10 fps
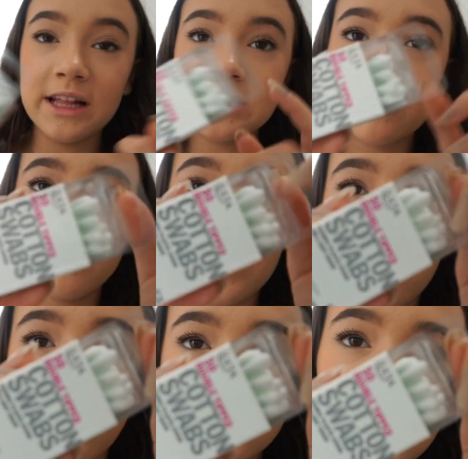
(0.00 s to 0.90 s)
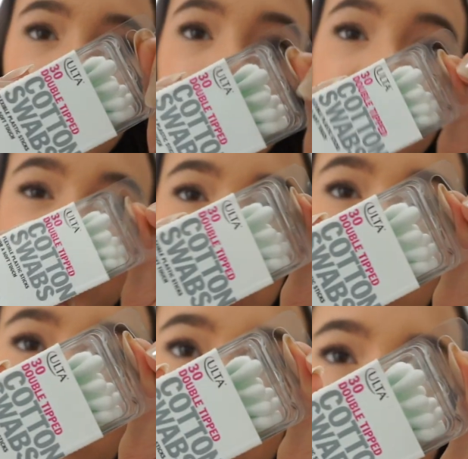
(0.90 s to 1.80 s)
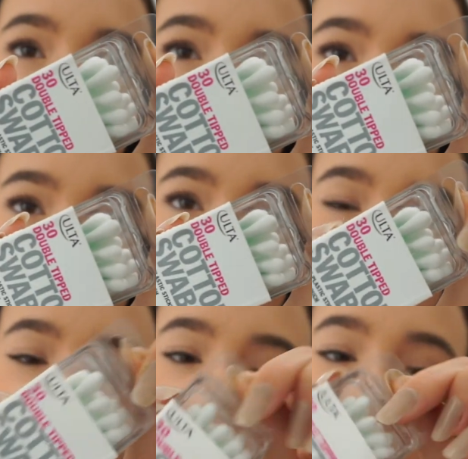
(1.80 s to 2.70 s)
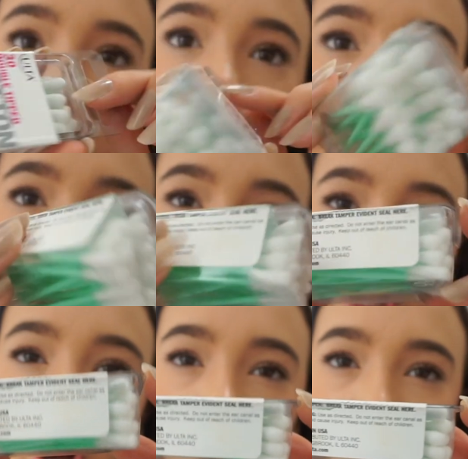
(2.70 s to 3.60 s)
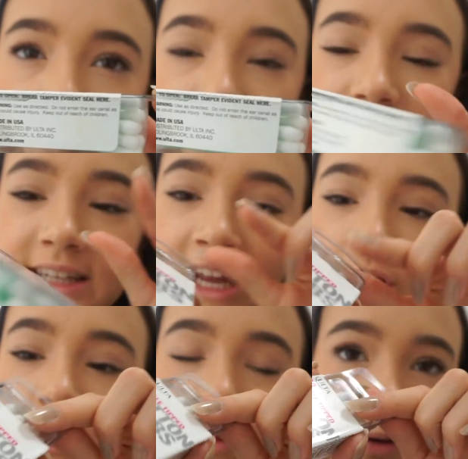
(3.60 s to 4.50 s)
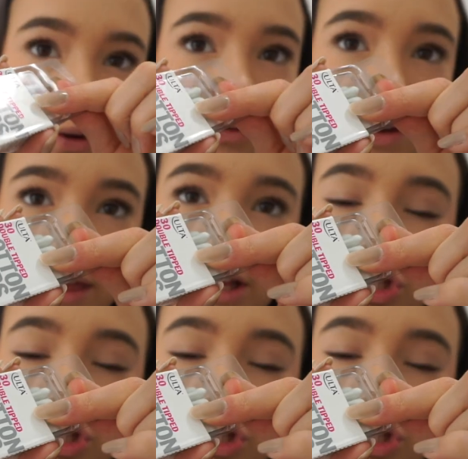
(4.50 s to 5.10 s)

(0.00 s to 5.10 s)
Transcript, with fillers: This is from like Ulta because I love the pack. It's just like very compact and you can like refill it.